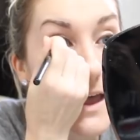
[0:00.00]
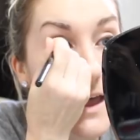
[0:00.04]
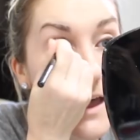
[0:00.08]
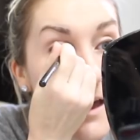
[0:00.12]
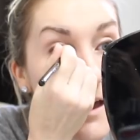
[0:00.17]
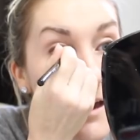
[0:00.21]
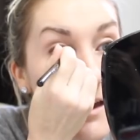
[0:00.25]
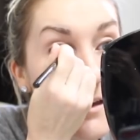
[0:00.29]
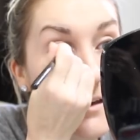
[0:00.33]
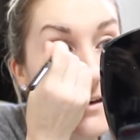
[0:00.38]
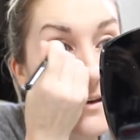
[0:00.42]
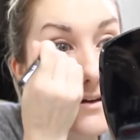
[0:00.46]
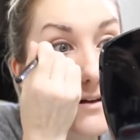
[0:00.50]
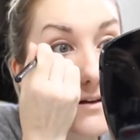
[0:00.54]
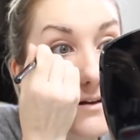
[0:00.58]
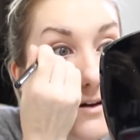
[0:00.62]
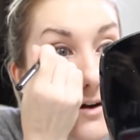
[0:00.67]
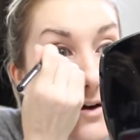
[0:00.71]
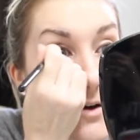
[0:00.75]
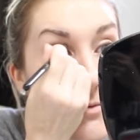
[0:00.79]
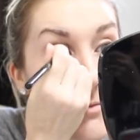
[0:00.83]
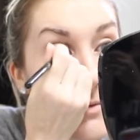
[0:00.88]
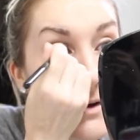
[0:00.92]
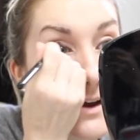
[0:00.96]
And
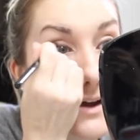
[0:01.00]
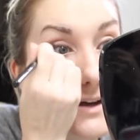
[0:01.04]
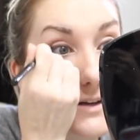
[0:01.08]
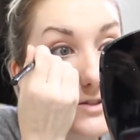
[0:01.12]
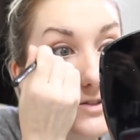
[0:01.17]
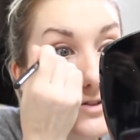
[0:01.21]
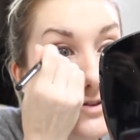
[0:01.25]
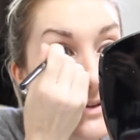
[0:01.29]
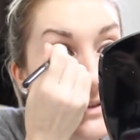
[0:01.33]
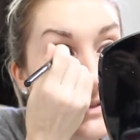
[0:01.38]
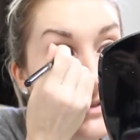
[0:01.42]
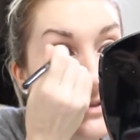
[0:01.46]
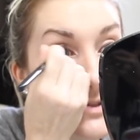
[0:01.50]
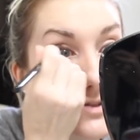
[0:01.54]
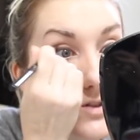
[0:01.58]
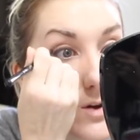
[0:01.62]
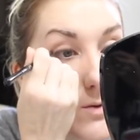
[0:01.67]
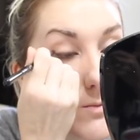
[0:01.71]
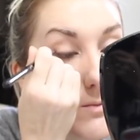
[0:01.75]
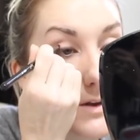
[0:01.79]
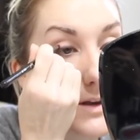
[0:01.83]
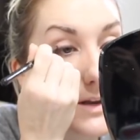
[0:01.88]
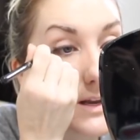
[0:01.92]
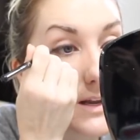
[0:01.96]
oh my gosh, you guys,
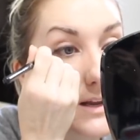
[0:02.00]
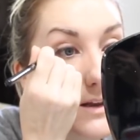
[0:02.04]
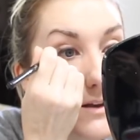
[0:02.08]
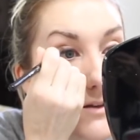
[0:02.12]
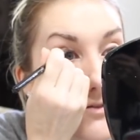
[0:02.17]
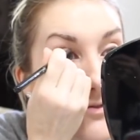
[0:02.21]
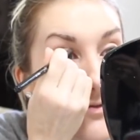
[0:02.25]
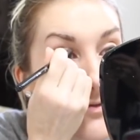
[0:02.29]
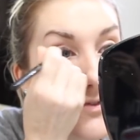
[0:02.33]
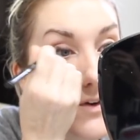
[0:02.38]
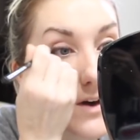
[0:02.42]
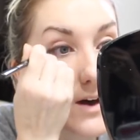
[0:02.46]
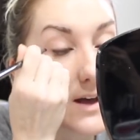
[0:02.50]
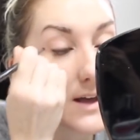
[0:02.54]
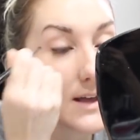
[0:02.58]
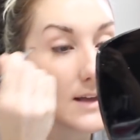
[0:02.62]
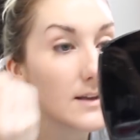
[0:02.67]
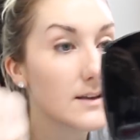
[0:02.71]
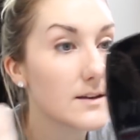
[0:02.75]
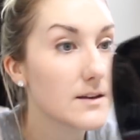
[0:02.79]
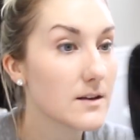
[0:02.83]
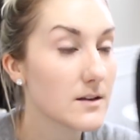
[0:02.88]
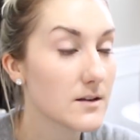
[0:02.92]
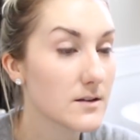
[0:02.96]
so many
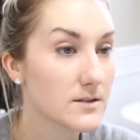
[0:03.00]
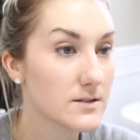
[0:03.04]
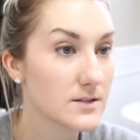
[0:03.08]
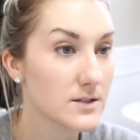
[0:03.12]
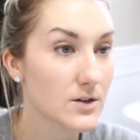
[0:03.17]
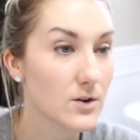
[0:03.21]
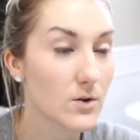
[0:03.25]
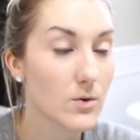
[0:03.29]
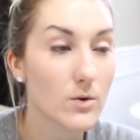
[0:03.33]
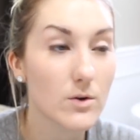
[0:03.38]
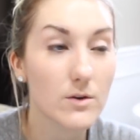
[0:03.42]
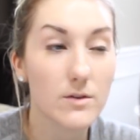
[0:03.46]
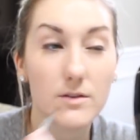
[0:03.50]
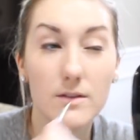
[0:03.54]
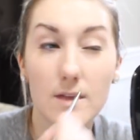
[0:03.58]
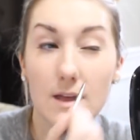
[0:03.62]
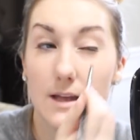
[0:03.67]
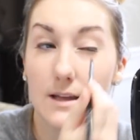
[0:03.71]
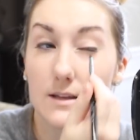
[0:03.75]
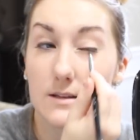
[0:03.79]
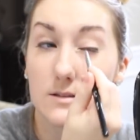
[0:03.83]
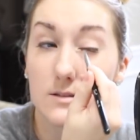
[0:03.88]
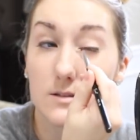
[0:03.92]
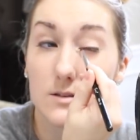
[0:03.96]
fun decor
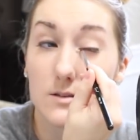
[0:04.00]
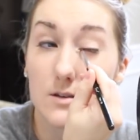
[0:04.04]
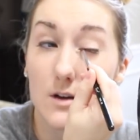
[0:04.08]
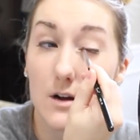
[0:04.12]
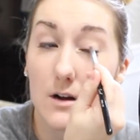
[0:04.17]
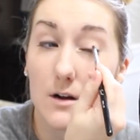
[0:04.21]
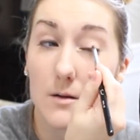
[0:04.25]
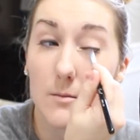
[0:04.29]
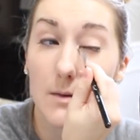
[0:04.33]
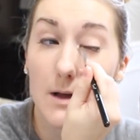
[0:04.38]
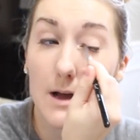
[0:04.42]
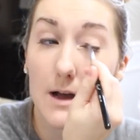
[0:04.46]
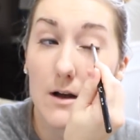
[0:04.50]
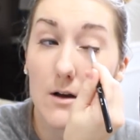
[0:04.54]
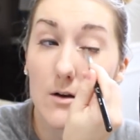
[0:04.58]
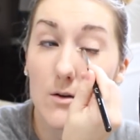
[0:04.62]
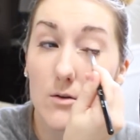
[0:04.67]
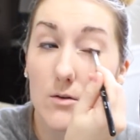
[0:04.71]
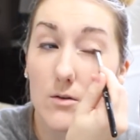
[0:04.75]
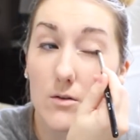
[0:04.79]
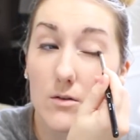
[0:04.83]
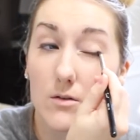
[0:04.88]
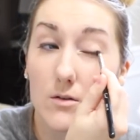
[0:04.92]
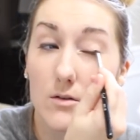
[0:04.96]
things to talk
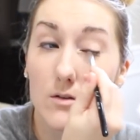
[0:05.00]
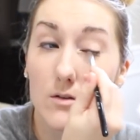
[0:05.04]
about.